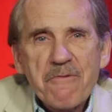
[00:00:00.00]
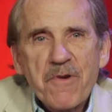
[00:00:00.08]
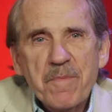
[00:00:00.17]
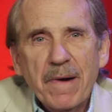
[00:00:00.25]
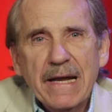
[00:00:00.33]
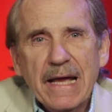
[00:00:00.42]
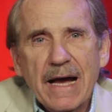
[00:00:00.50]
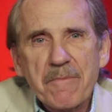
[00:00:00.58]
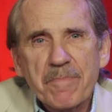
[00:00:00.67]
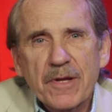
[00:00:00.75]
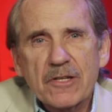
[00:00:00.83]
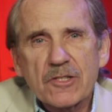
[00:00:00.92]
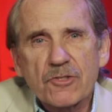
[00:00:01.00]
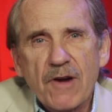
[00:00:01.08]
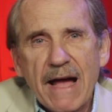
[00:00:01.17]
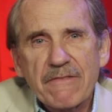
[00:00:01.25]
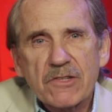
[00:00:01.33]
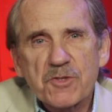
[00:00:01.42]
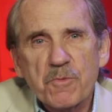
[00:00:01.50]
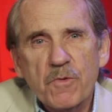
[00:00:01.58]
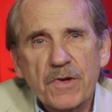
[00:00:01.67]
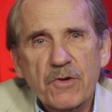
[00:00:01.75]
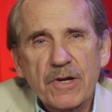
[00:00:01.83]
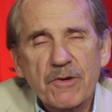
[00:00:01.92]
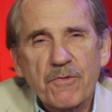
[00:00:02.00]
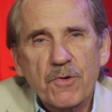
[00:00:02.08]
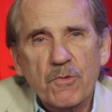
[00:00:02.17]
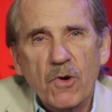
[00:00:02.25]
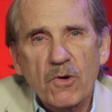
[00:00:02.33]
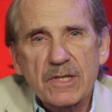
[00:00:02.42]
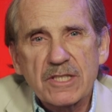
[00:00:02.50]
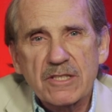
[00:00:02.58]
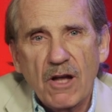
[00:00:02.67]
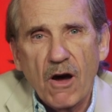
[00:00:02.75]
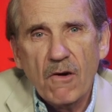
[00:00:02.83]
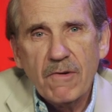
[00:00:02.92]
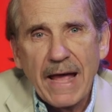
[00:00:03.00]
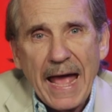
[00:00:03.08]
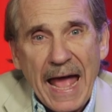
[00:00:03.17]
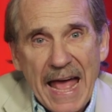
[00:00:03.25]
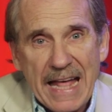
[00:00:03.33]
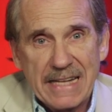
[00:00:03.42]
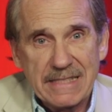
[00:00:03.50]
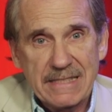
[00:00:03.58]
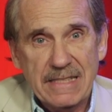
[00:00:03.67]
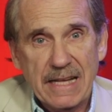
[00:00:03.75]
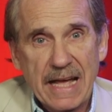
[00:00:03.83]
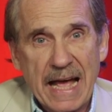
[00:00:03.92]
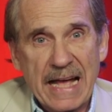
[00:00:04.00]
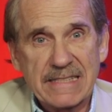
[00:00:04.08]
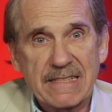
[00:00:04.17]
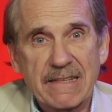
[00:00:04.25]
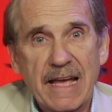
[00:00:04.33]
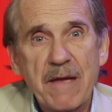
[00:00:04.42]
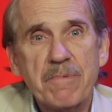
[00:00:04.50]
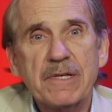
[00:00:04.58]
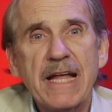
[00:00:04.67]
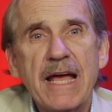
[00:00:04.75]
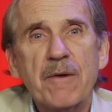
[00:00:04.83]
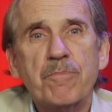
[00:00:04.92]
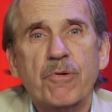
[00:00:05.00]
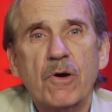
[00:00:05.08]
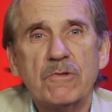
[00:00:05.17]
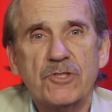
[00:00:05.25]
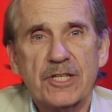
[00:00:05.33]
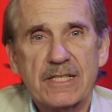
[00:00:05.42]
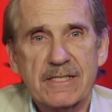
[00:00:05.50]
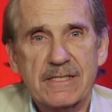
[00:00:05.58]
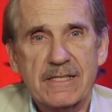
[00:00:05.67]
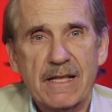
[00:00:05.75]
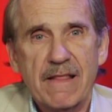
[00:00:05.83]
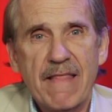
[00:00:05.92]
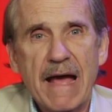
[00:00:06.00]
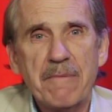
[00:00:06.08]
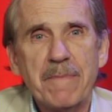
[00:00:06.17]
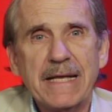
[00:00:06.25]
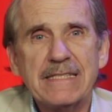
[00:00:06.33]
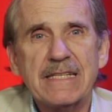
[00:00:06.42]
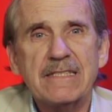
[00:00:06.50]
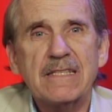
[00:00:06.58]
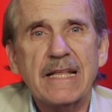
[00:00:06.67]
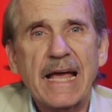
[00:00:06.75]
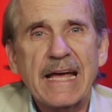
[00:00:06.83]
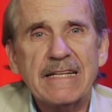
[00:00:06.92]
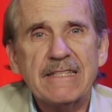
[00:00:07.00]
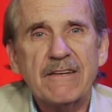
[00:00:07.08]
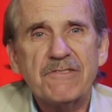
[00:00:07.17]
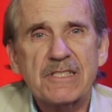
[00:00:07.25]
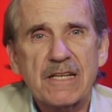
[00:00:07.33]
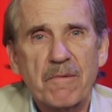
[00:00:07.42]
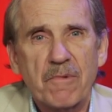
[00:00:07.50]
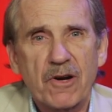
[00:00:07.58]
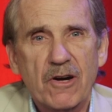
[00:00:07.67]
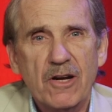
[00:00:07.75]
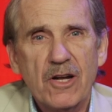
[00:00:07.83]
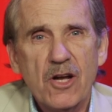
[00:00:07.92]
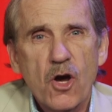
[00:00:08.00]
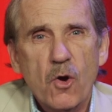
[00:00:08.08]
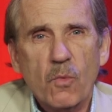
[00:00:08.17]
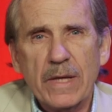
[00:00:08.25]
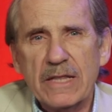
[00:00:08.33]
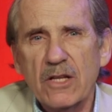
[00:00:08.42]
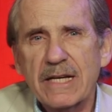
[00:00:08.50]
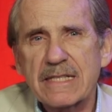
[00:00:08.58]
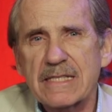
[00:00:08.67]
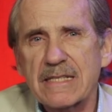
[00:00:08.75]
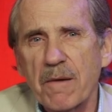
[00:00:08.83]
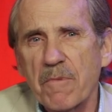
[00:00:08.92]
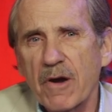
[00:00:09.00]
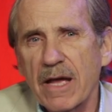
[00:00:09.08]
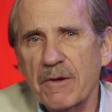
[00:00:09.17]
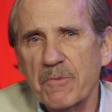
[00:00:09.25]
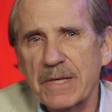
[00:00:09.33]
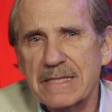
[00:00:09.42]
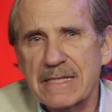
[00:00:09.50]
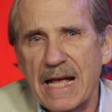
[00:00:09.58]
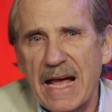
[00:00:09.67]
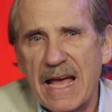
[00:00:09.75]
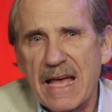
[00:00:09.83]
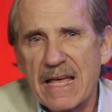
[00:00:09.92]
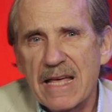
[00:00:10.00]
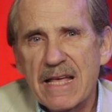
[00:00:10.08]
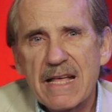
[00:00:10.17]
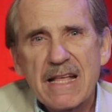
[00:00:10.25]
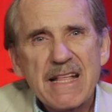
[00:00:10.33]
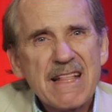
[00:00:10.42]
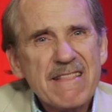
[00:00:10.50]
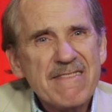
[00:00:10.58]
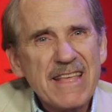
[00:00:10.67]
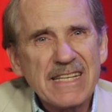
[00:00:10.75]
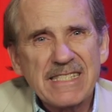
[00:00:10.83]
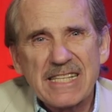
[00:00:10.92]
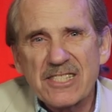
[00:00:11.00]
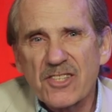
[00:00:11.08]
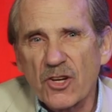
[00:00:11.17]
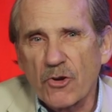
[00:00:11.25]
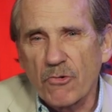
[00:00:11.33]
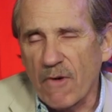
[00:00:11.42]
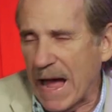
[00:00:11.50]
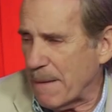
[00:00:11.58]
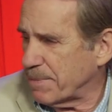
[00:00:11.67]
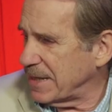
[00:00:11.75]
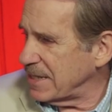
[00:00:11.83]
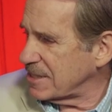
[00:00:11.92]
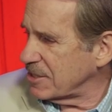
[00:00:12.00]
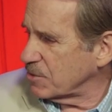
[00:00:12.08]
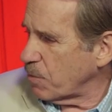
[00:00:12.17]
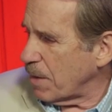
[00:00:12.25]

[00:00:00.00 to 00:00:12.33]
everybody, I'm Peter Travers, movie critic for Rolling Stone, and as Labor Day approaches, that means it's the end of summer. We look at summer and we say, this is the crap, this is